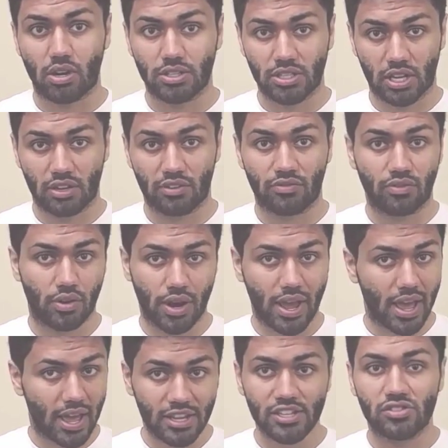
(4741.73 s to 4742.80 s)
are done for
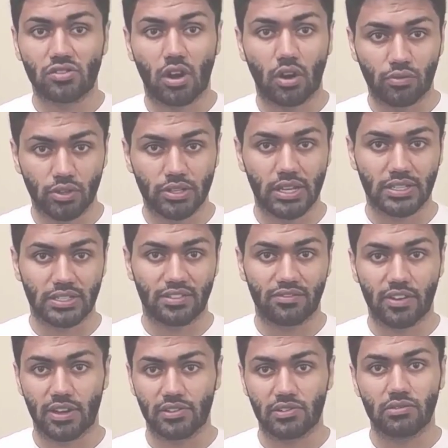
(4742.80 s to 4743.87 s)
any software testing
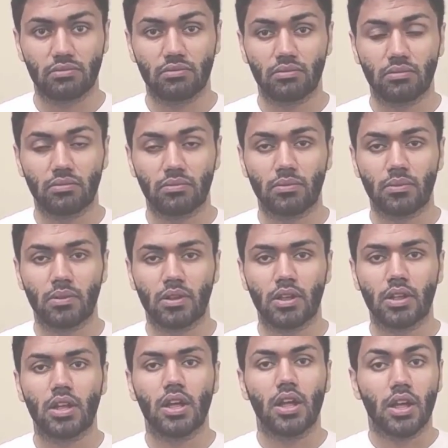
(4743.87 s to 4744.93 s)
phase.
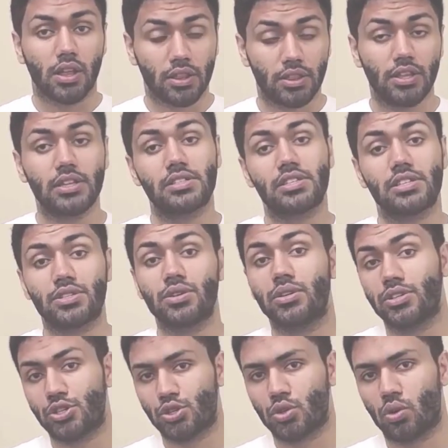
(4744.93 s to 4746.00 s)
This is to
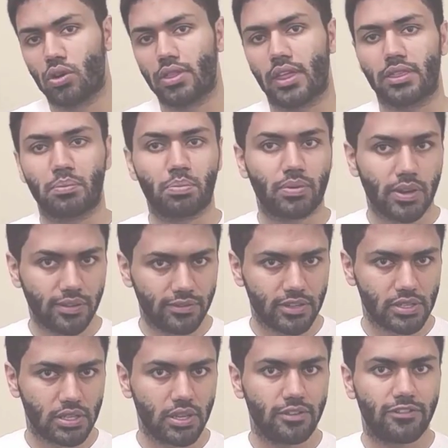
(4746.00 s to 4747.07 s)
ensure that the
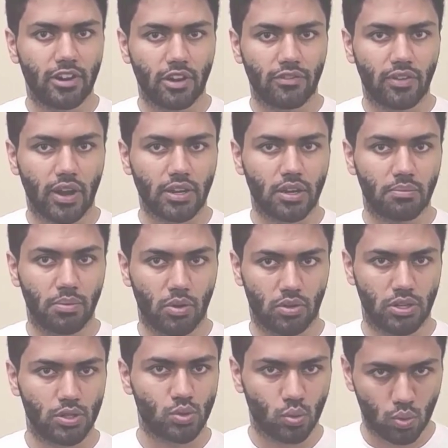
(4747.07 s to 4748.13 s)
previously verified
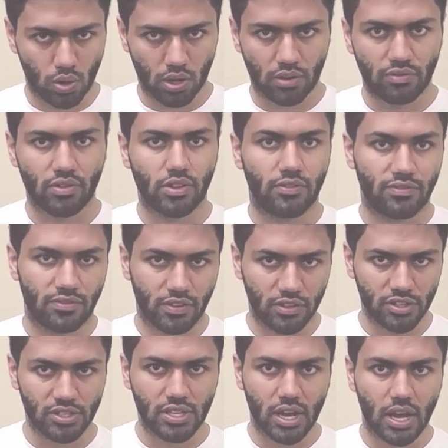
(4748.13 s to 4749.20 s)
components work for the
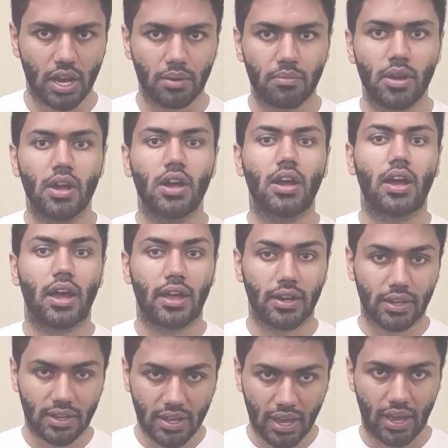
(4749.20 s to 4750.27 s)
first time and
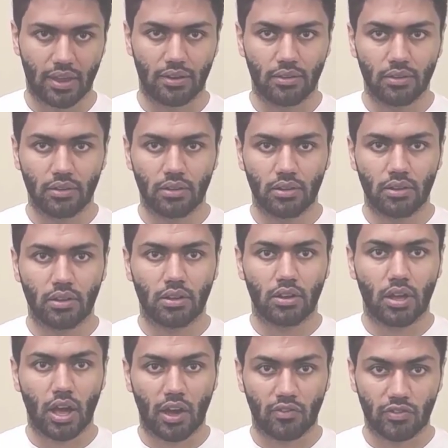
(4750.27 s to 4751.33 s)
again
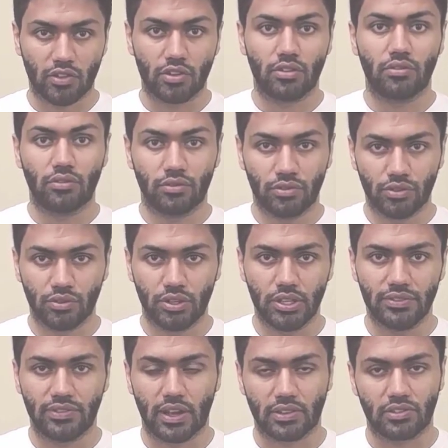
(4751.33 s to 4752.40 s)
after few
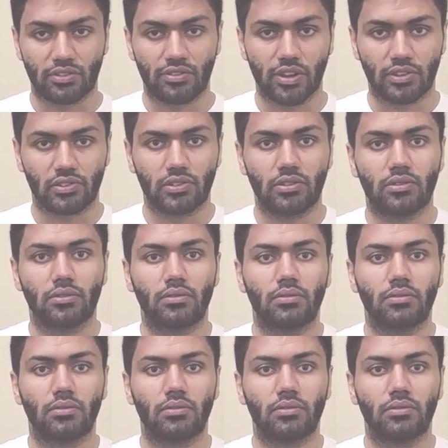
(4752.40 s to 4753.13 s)
defects are fixed.